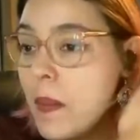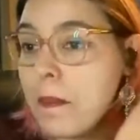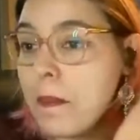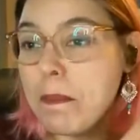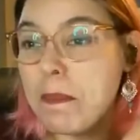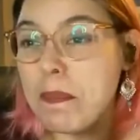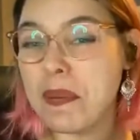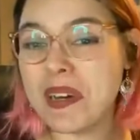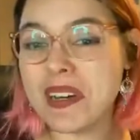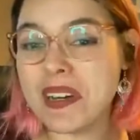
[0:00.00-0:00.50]

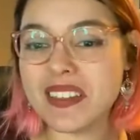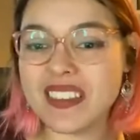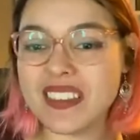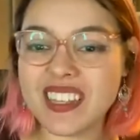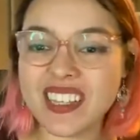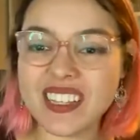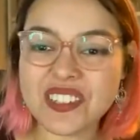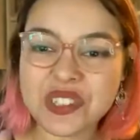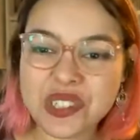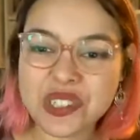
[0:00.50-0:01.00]
But
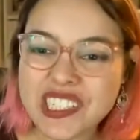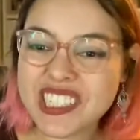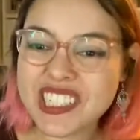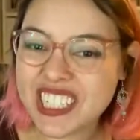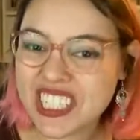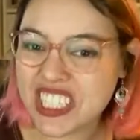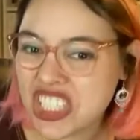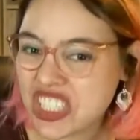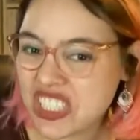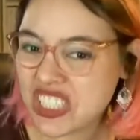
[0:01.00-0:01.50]
the
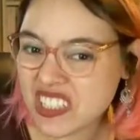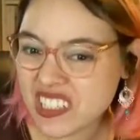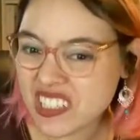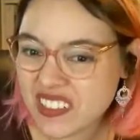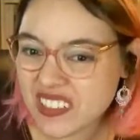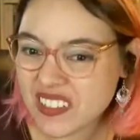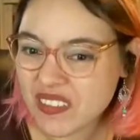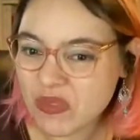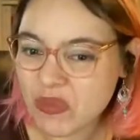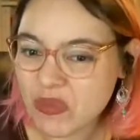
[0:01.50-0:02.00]

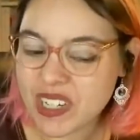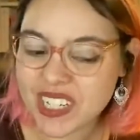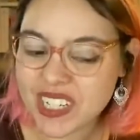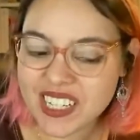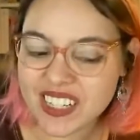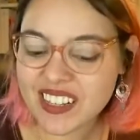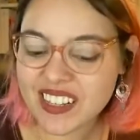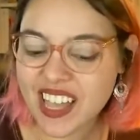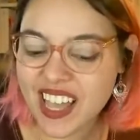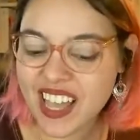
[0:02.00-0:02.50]
traditional
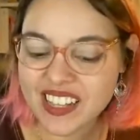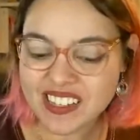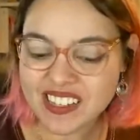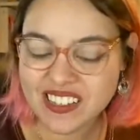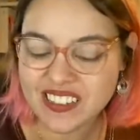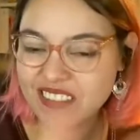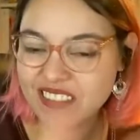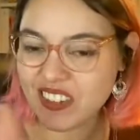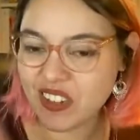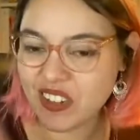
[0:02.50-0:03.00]
one has
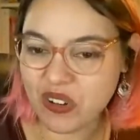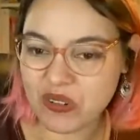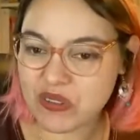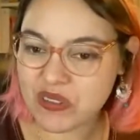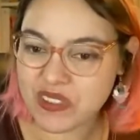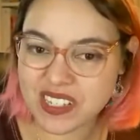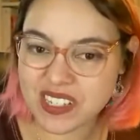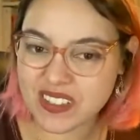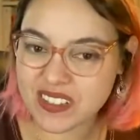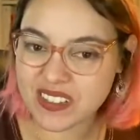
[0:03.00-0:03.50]
no
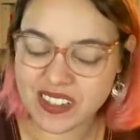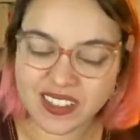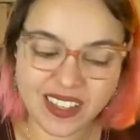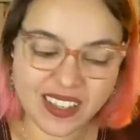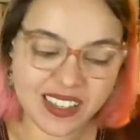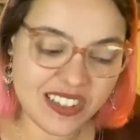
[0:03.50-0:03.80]
seasoning.